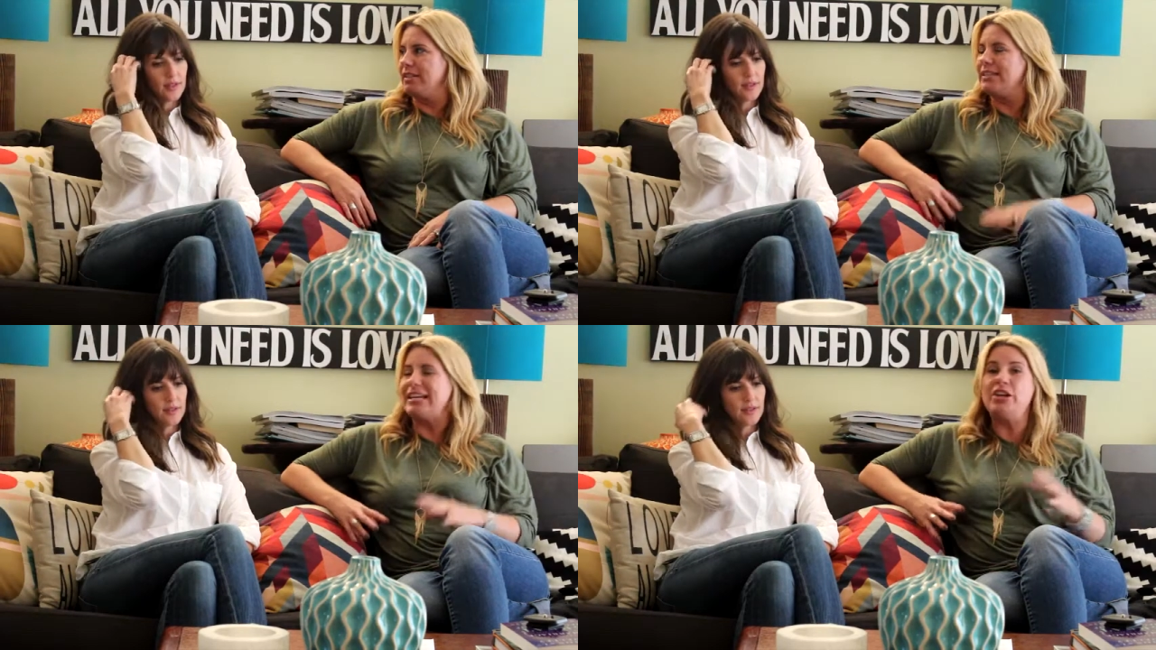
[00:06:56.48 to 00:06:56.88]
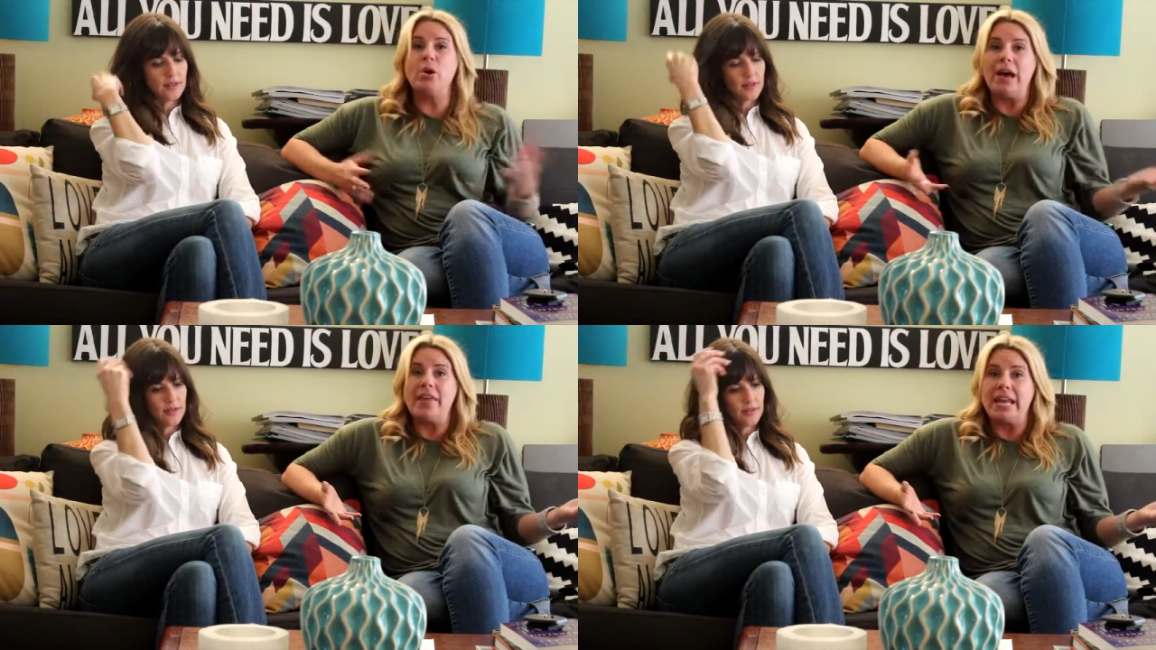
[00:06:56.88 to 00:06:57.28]
Speaker 1: because I know
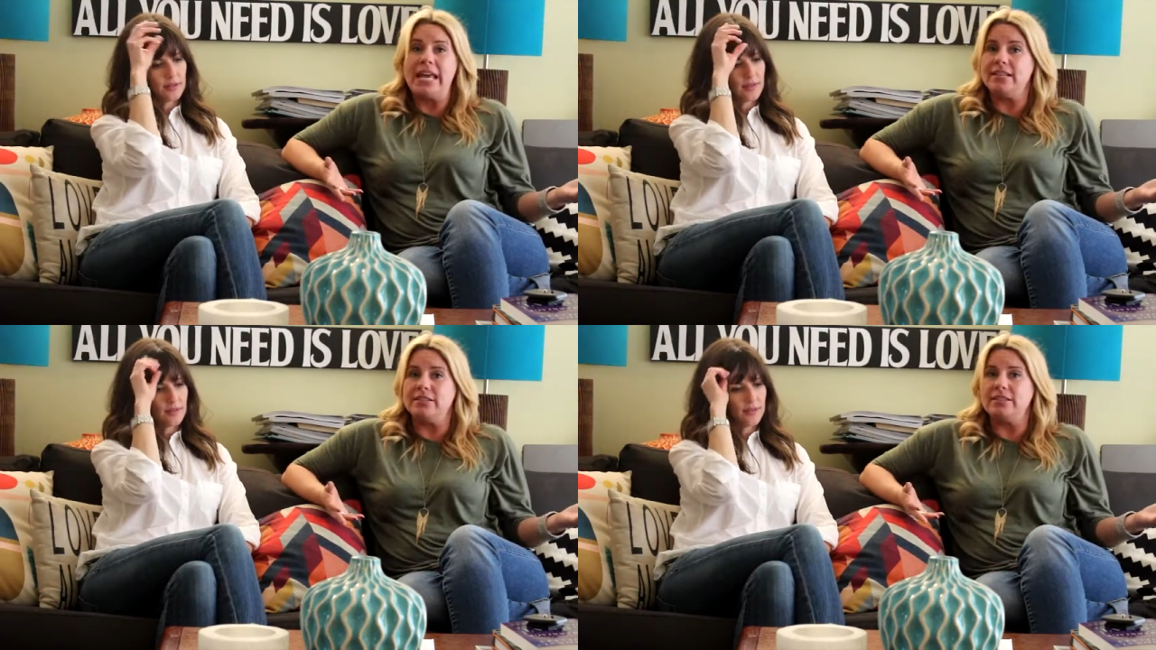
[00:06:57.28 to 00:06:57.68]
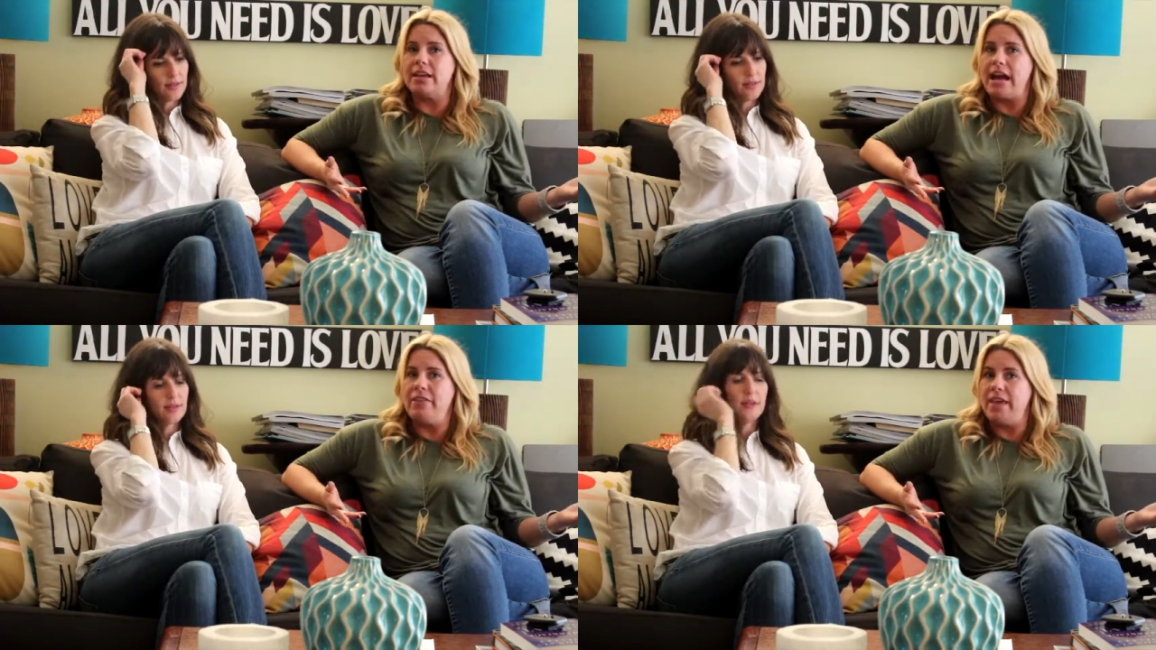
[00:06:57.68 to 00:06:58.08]
how that ends.
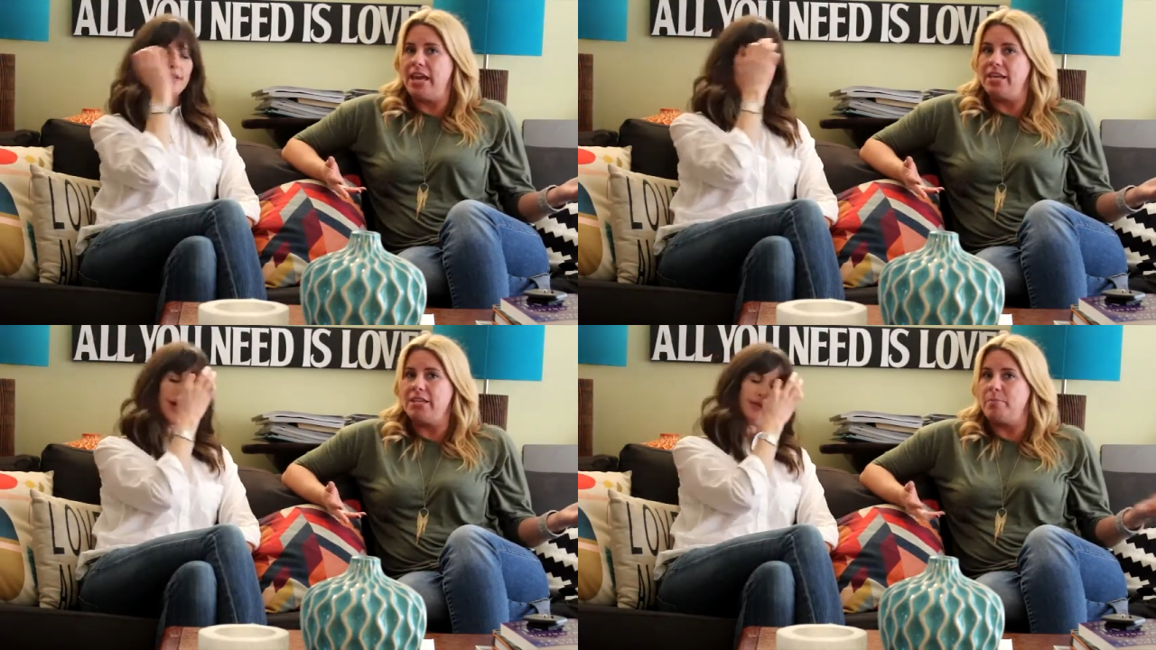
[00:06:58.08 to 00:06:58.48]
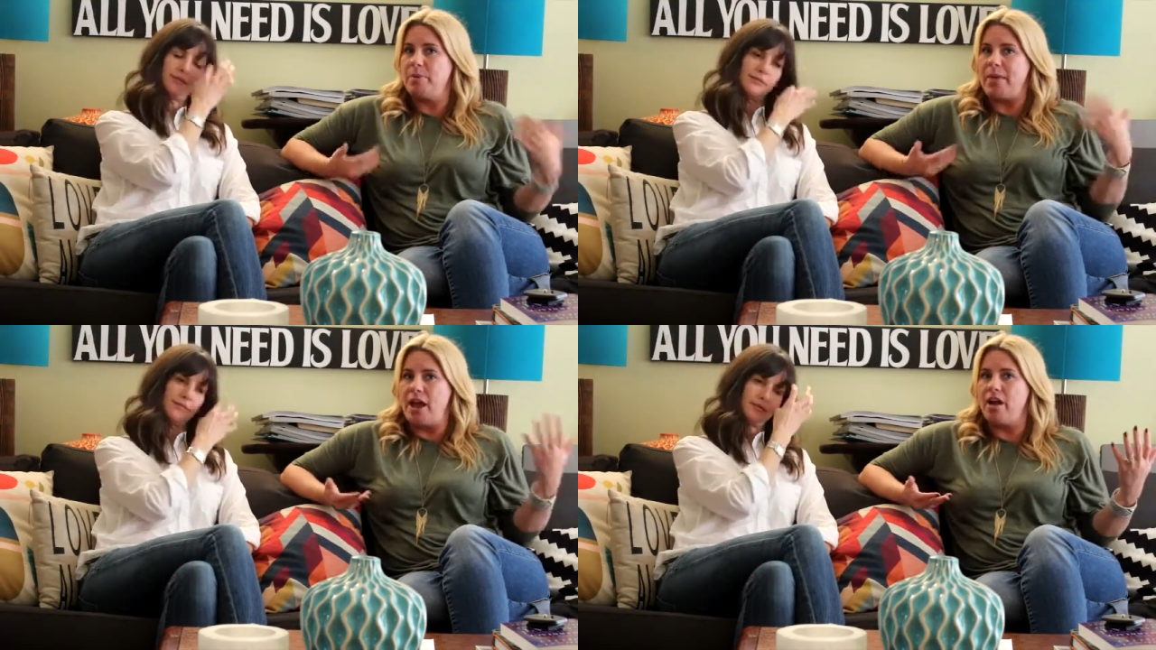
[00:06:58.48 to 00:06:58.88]
They end up in
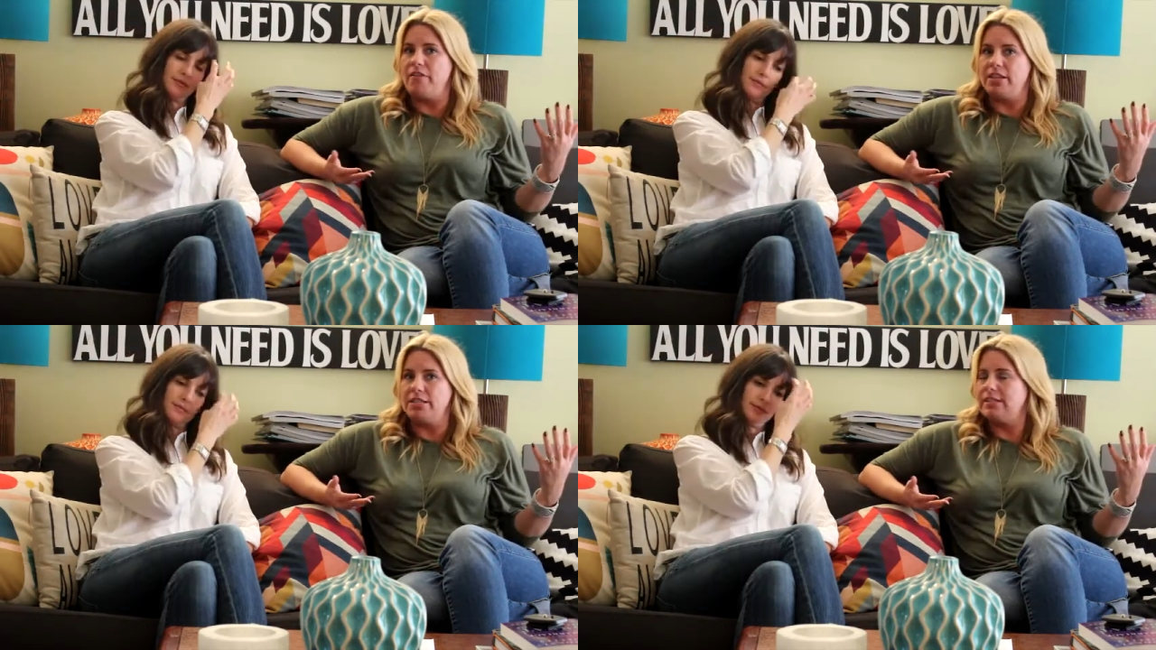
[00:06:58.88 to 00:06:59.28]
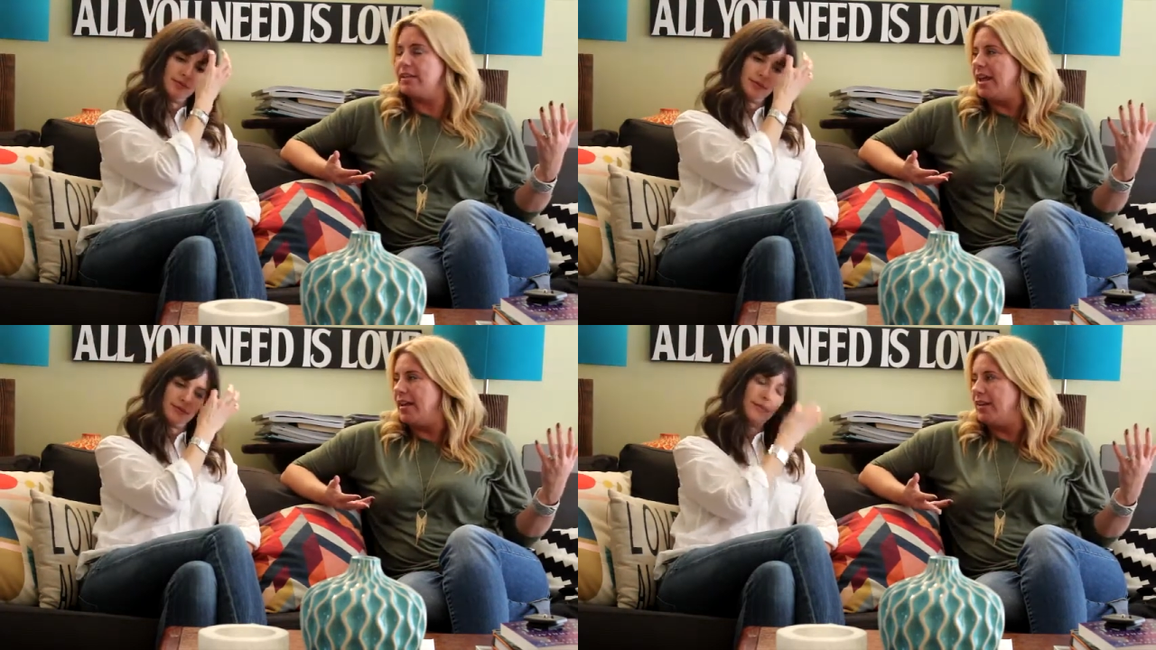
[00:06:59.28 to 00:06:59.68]
my office,
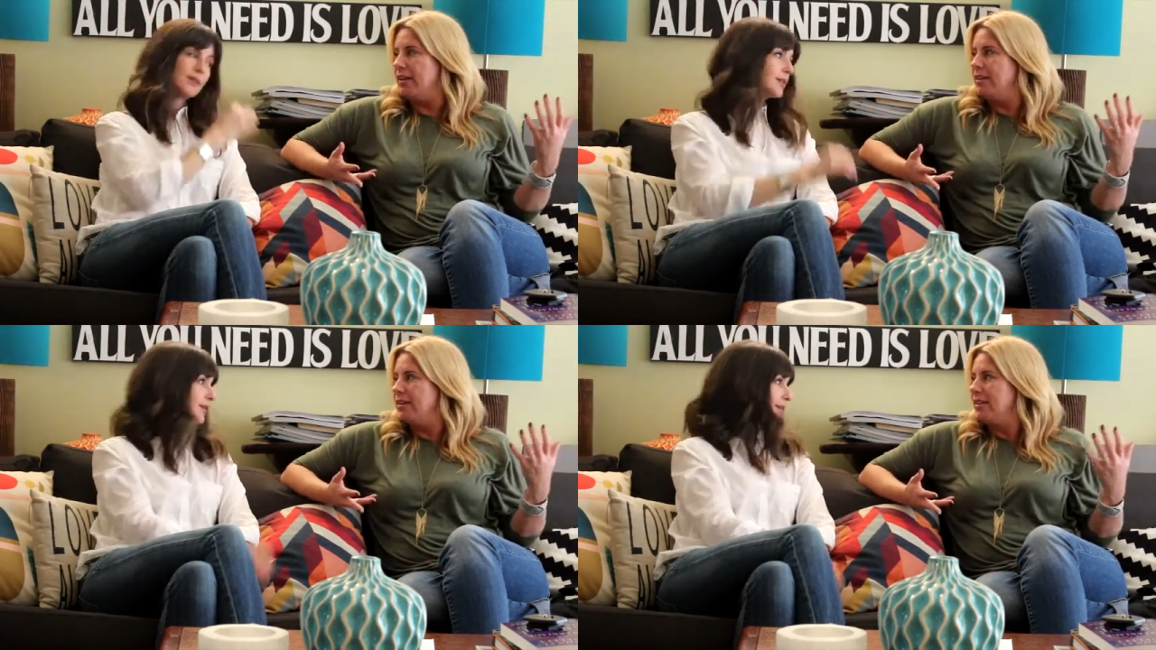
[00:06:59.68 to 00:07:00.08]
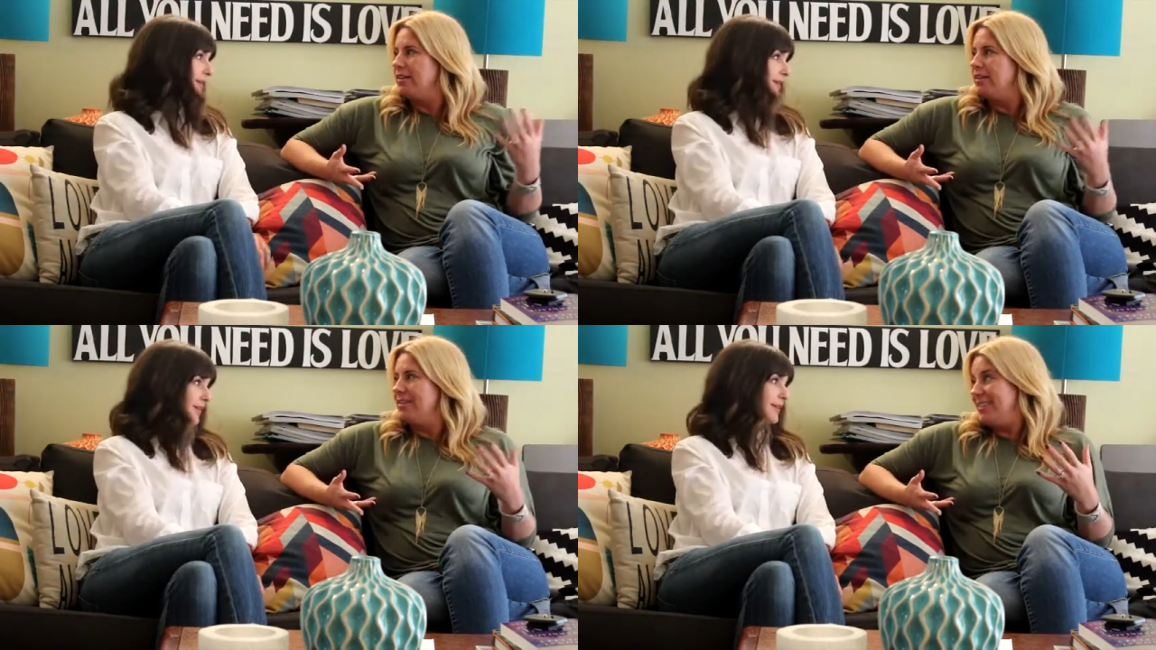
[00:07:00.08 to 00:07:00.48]
and
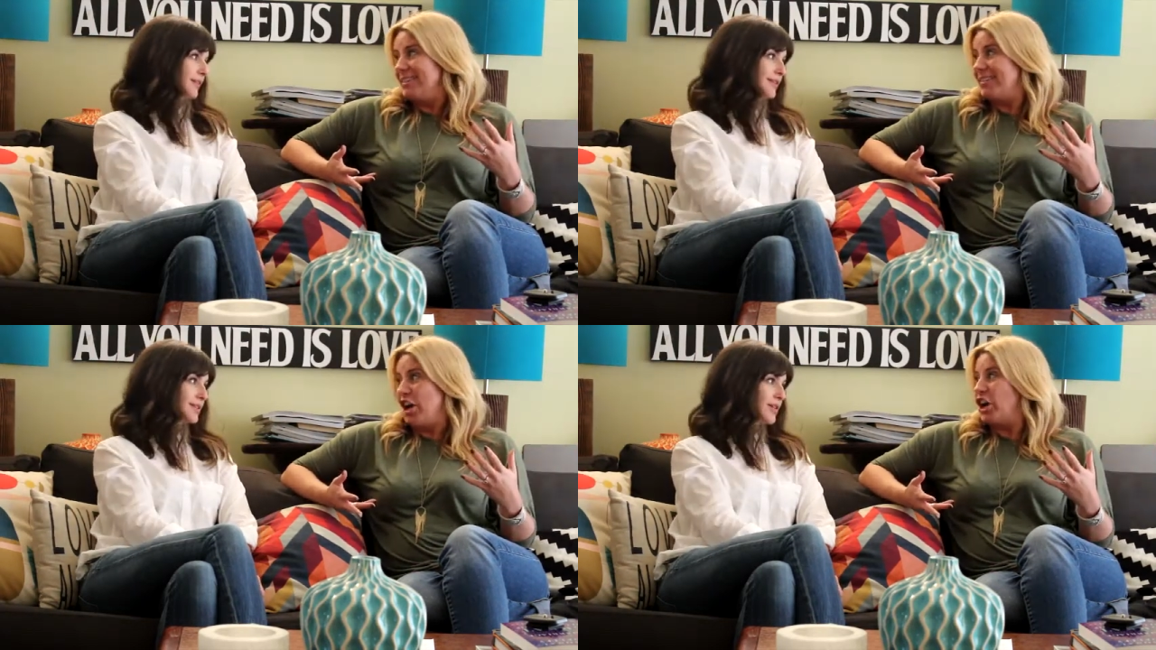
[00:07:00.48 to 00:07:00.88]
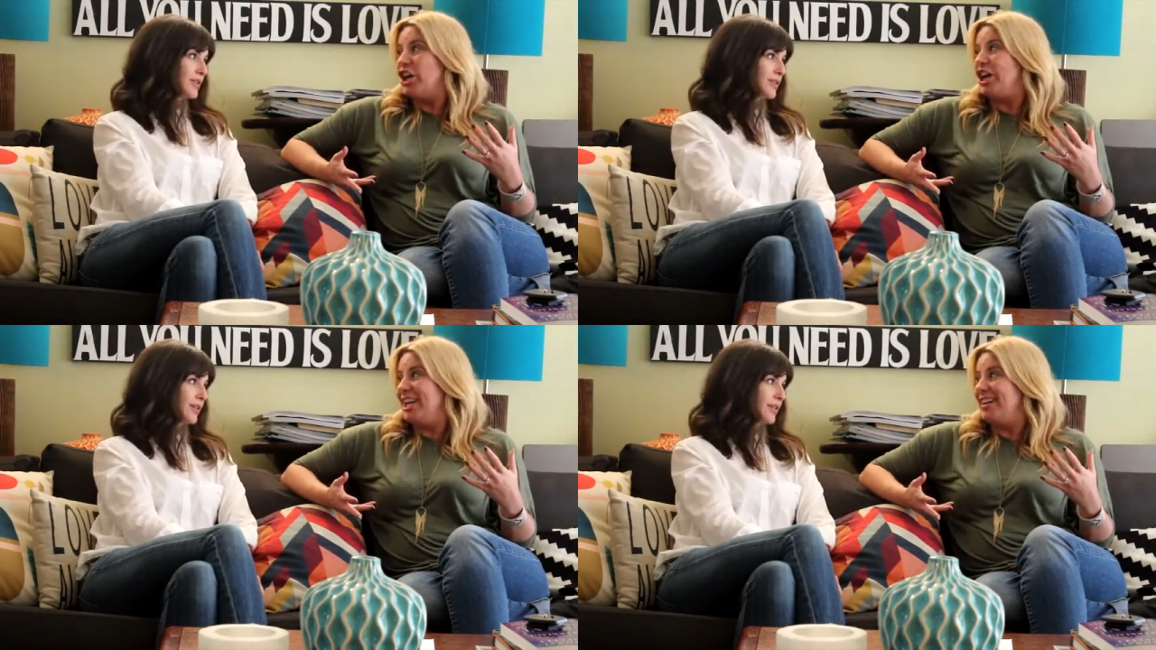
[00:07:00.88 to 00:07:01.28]
it's not so good,
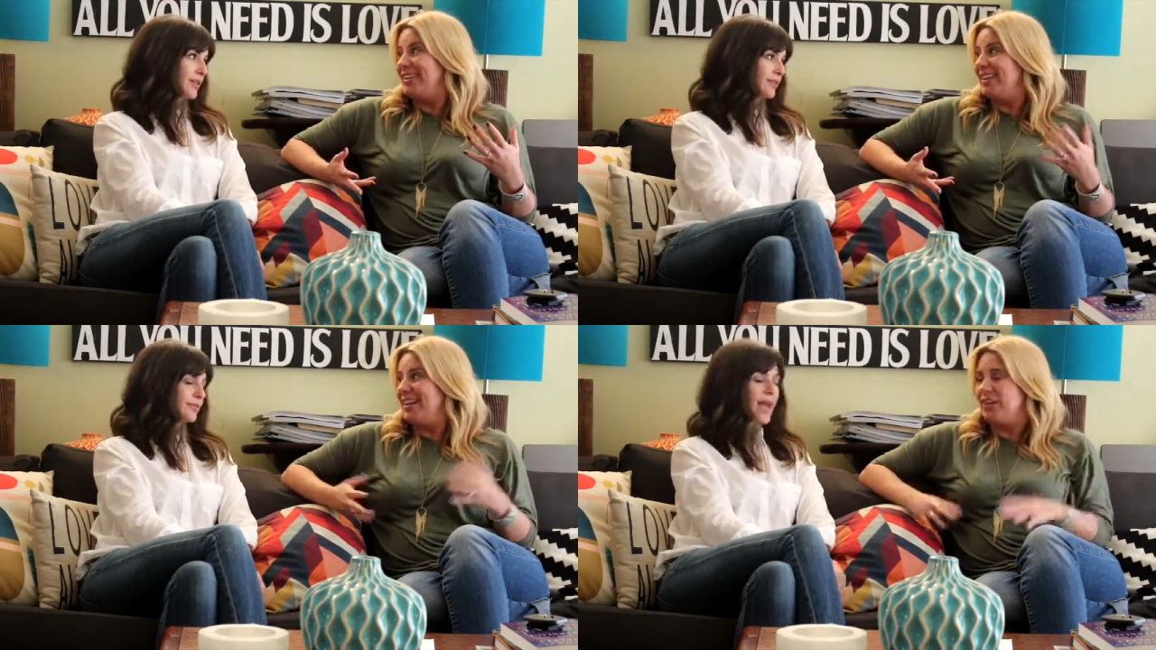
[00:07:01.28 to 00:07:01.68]
true. you know.